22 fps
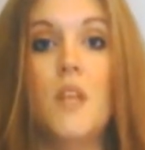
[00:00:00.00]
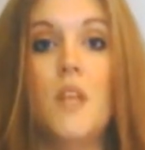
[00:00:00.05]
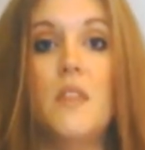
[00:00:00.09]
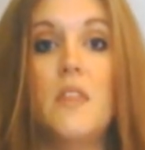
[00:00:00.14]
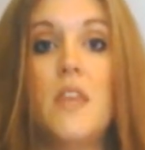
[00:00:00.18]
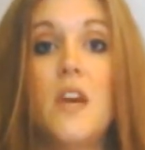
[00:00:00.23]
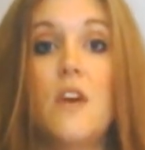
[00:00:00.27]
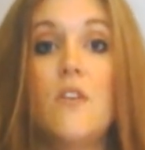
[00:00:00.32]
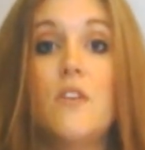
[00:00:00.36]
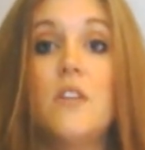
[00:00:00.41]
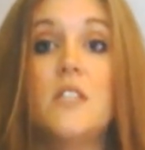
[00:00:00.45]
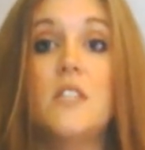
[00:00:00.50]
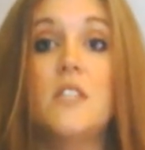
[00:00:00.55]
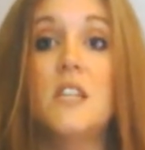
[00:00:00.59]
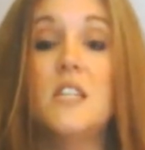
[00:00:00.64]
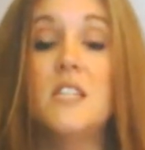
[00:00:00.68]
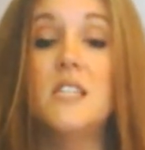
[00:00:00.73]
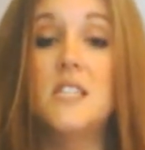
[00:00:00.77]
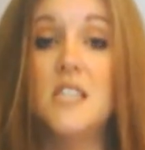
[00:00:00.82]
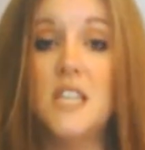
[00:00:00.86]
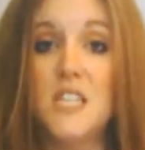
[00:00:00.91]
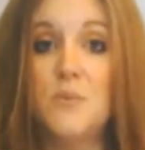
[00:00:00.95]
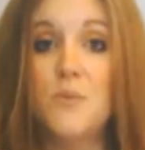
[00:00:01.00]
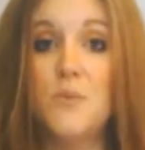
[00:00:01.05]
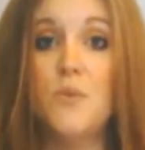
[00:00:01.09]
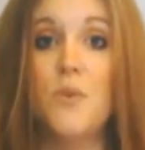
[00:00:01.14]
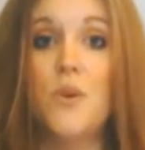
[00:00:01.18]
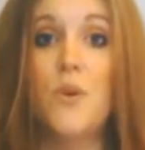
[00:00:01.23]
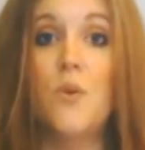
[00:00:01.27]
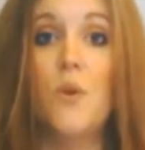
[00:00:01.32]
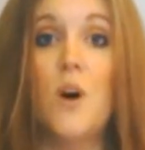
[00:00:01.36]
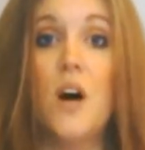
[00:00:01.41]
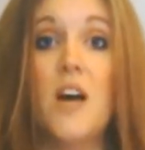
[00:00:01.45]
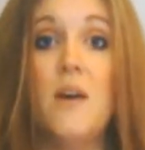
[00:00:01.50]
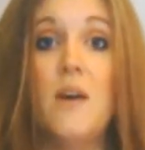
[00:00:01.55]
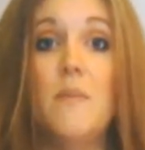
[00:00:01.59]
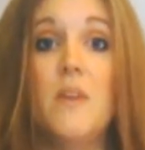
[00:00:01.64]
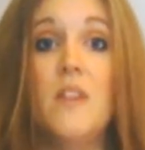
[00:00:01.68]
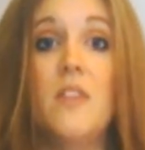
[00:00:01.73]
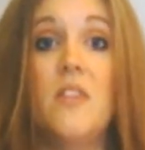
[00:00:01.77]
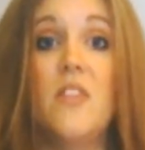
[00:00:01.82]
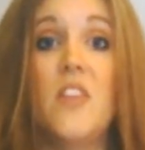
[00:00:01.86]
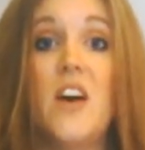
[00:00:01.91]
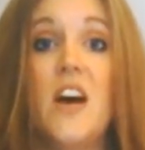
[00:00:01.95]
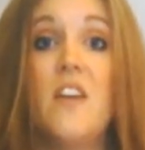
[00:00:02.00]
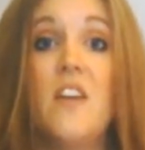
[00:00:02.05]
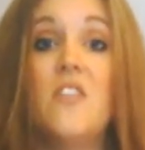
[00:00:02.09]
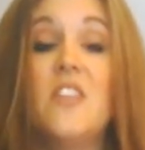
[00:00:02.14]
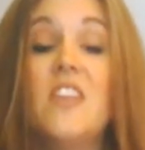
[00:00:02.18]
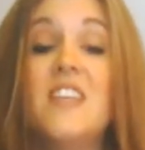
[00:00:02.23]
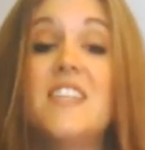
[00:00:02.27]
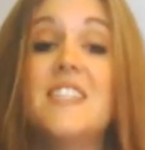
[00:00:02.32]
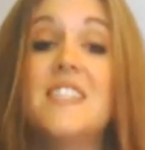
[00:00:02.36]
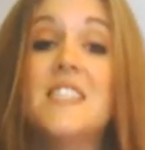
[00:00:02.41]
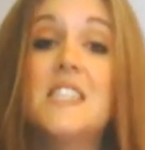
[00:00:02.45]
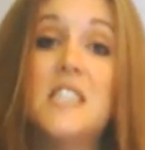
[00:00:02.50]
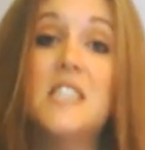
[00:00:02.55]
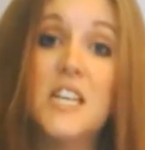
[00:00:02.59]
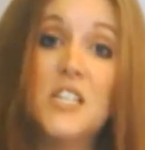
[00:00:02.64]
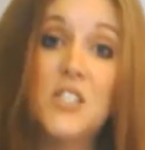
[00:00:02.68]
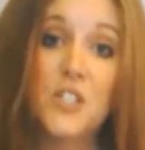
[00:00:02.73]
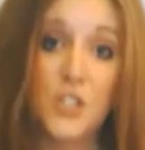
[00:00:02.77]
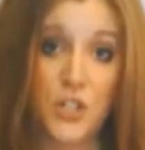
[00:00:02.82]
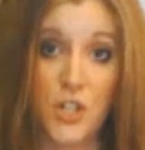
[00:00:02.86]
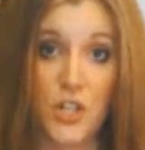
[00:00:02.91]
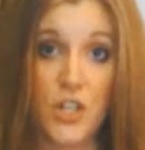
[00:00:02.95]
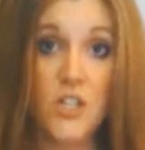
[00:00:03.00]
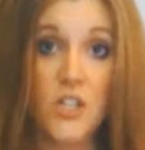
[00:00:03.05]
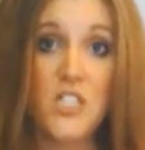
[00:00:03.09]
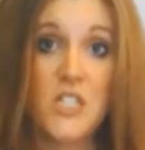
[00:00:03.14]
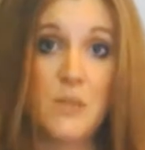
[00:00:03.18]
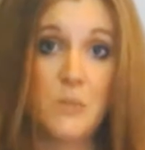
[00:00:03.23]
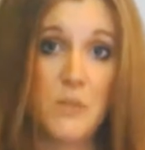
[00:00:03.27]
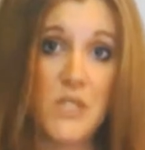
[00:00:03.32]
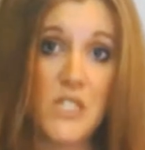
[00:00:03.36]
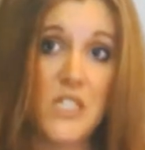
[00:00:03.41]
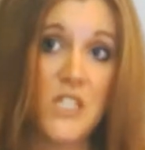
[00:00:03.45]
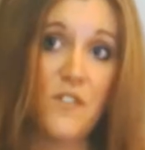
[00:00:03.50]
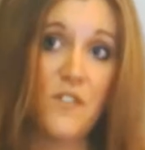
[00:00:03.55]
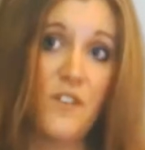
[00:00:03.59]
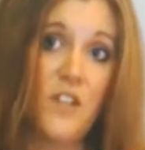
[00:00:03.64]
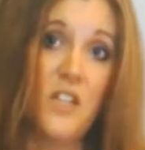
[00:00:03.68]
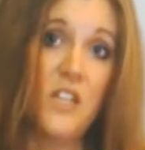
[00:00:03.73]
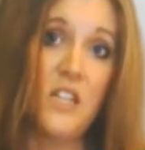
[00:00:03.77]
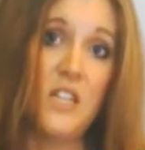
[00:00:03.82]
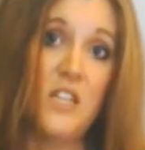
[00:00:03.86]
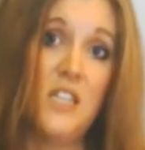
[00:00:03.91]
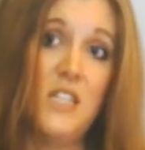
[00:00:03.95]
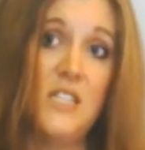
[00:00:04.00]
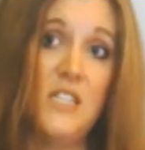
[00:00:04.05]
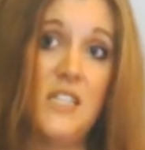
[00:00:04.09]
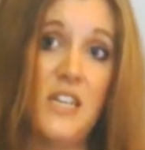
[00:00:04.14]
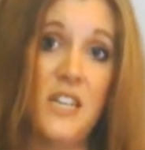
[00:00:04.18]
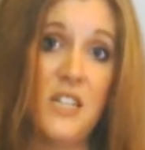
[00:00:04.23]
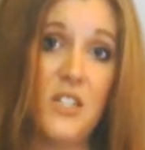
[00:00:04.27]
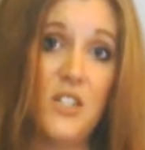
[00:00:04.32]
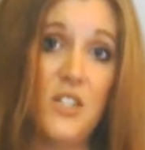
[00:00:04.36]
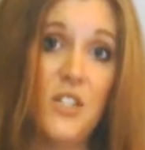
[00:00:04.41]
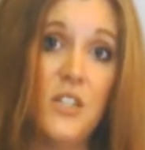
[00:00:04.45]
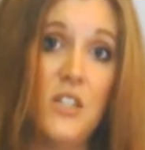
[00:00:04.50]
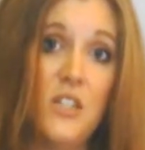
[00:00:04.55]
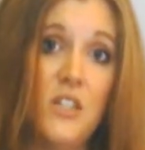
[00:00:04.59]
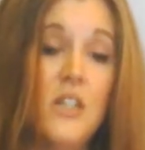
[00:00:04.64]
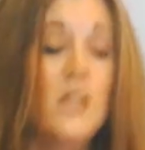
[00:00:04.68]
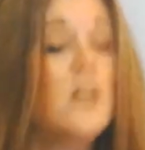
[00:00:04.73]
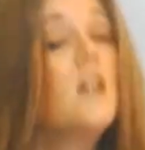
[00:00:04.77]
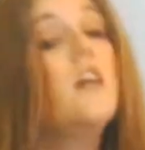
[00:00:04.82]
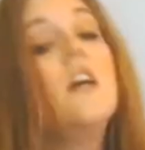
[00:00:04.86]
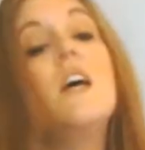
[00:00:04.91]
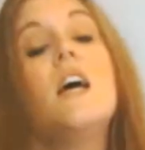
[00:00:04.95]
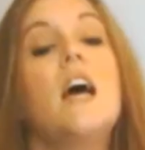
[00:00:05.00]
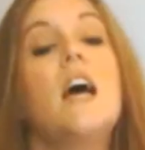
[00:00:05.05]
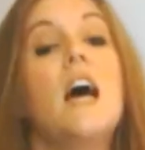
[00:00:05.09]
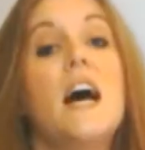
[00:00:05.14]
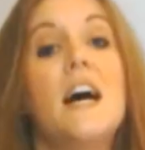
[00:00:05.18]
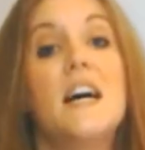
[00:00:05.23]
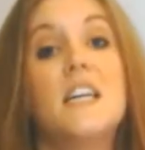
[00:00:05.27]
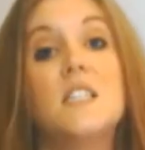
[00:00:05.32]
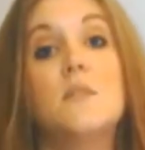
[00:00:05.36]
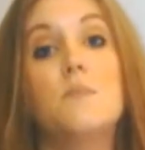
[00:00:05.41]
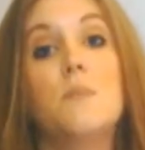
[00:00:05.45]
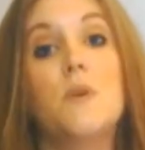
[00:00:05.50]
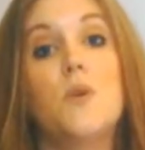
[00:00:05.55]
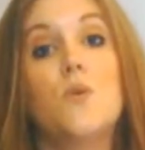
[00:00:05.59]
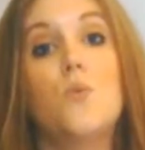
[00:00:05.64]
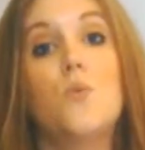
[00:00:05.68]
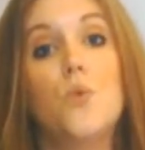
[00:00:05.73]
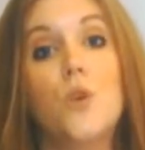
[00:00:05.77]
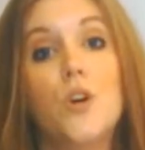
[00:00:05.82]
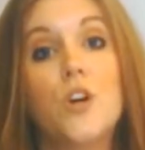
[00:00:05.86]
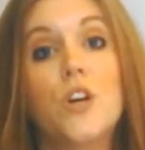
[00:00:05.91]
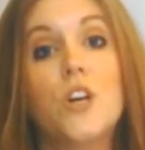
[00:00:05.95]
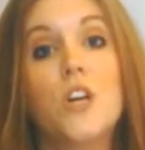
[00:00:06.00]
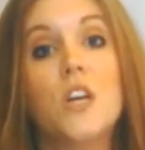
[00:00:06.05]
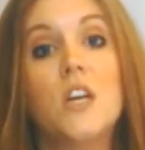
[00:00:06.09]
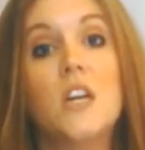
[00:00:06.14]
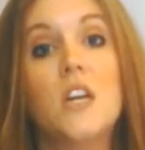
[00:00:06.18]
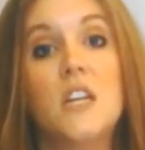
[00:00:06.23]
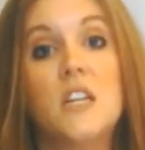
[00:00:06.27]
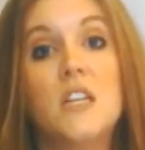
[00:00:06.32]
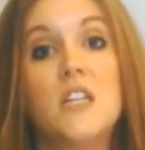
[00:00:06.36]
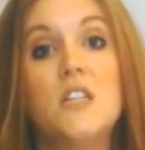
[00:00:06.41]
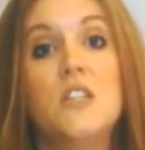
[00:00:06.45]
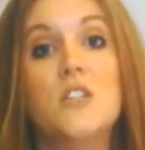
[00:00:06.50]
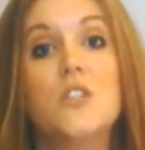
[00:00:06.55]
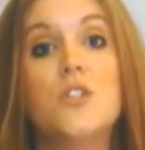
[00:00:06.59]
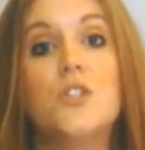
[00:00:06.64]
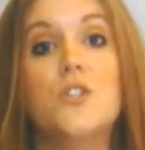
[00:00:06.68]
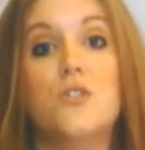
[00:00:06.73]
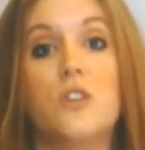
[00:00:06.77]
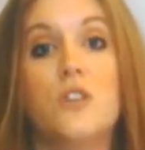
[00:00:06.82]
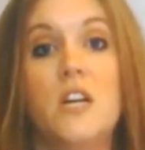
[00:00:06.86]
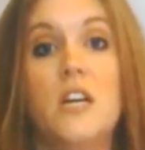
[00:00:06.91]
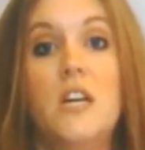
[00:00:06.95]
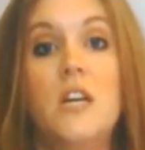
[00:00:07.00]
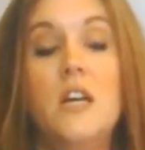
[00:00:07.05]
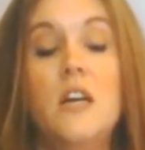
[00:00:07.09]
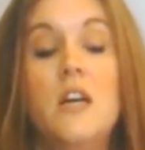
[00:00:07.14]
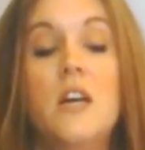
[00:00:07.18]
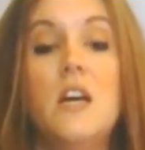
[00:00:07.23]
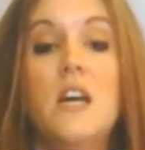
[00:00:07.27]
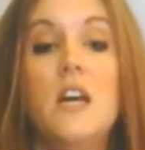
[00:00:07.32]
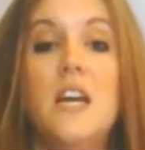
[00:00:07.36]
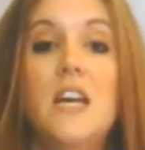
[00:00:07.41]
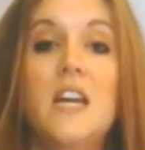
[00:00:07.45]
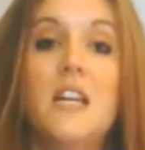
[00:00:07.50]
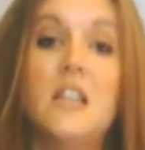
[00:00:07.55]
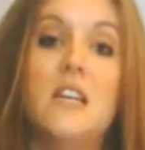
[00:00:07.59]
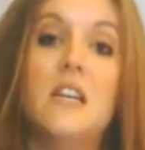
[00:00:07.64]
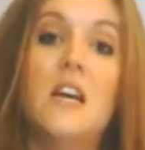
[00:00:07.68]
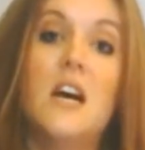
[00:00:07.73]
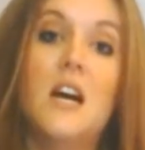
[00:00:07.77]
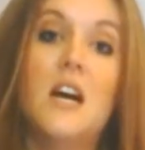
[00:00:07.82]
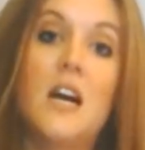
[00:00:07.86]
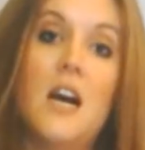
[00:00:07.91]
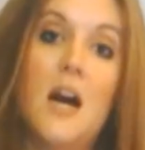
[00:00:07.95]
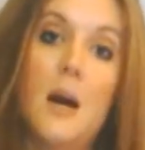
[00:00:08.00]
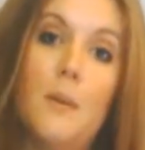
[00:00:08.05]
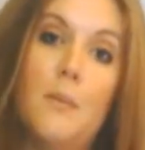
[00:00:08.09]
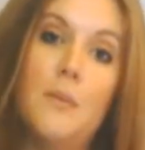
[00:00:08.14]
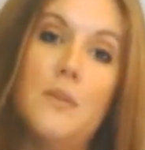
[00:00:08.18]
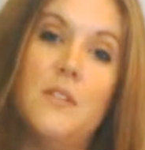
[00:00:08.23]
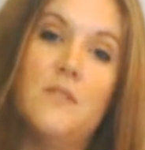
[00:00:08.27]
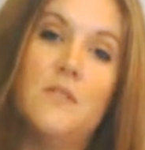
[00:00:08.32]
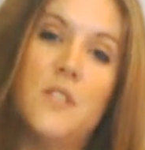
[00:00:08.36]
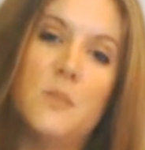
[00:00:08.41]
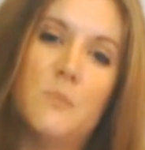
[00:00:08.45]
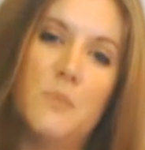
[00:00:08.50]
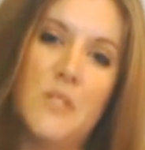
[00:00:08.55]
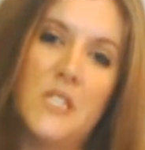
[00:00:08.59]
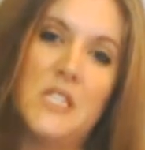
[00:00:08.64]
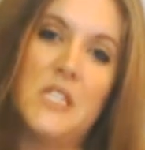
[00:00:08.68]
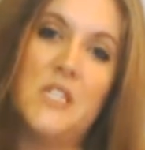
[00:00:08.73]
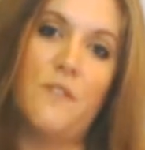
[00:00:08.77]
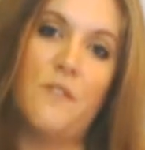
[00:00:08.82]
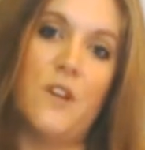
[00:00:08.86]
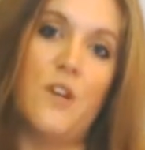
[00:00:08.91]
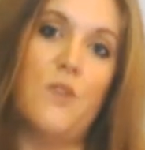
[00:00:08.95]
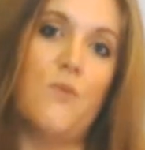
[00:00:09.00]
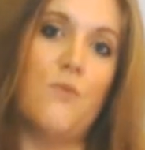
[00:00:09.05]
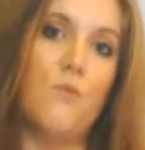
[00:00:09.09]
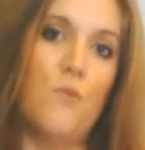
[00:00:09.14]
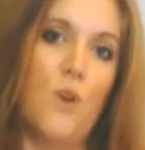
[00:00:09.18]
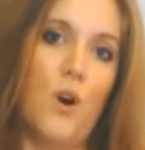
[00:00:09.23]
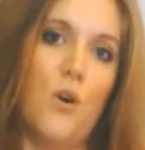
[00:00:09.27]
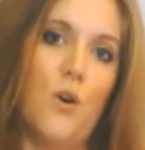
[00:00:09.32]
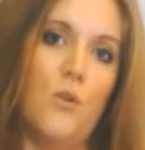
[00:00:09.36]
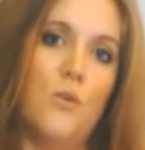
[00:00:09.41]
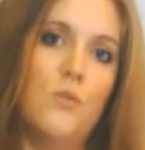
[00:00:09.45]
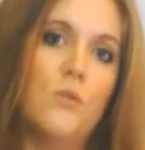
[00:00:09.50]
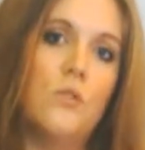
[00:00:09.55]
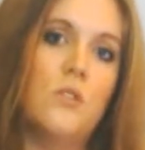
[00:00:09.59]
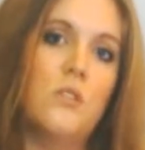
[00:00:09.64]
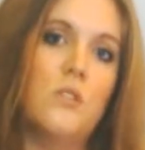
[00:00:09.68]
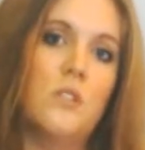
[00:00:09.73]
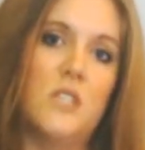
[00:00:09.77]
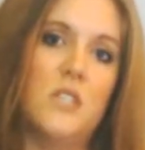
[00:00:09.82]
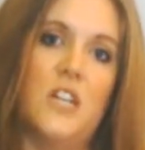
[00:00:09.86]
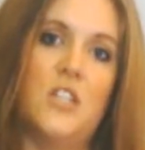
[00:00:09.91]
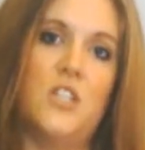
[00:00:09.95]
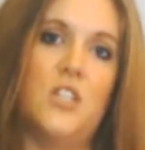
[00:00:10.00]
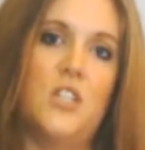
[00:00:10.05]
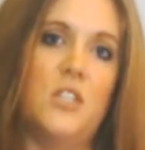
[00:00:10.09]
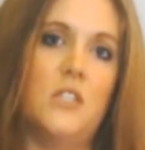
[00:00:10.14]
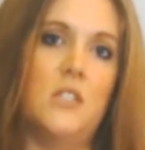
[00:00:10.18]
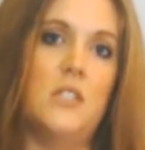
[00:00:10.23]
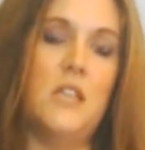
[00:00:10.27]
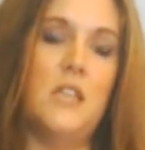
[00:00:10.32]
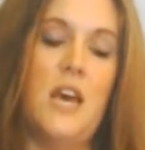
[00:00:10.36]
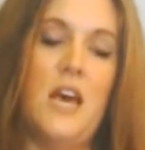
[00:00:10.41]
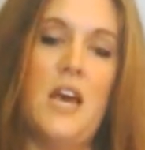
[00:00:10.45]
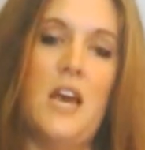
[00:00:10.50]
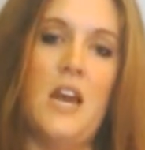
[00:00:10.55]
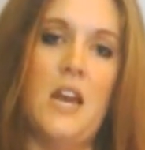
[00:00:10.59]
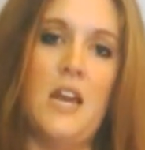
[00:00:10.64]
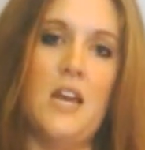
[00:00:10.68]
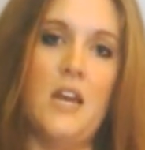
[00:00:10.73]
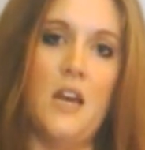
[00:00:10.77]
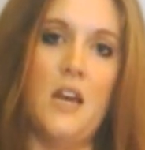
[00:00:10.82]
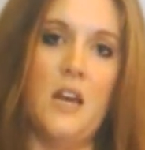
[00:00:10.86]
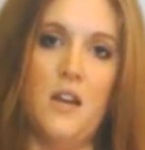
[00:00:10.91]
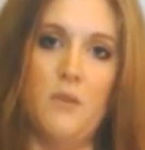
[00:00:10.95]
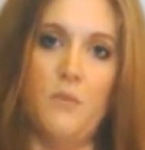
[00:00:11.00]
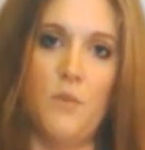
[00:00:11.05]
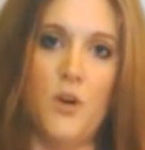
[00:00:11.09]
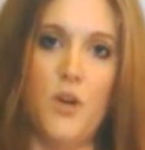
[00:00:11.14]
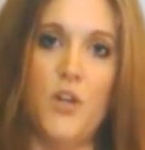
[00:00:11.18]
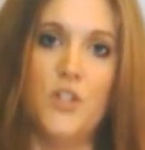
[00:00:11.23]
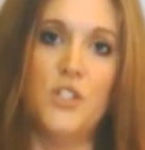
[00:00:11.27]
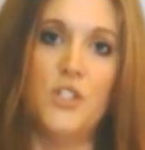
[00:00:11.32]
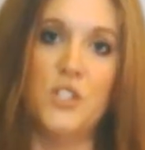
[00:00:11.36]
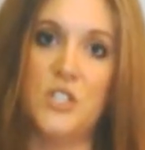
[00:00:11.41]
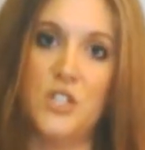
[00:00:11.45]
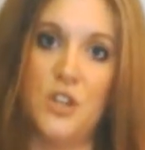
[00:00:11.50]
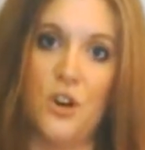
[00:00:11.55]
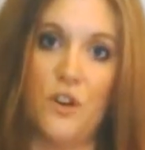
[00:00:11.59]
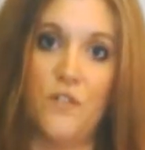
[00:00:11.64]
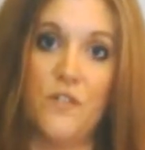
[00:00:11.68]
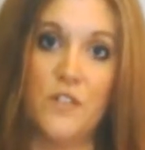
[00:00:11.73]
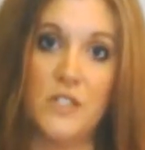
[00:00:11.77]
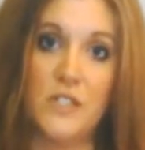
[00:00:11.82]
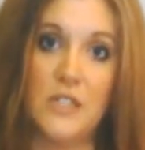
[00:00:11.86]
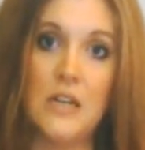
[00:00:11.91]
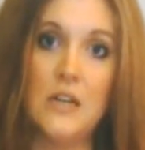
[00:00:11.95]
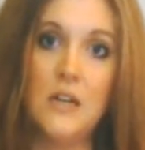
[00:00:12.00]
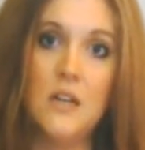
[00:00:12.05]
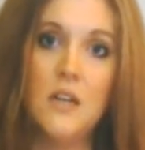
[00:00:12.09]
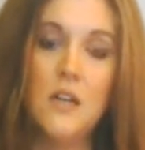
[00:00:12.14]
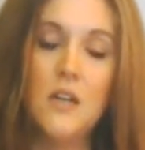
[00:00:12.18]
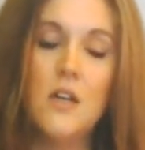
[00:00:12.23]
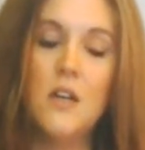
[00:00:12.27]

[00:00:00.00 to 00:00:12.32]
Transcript: there is an assessment requirement that the assessor, specifically the assessor, has been working in industry in a couple of specific roles, such as an emergency officer,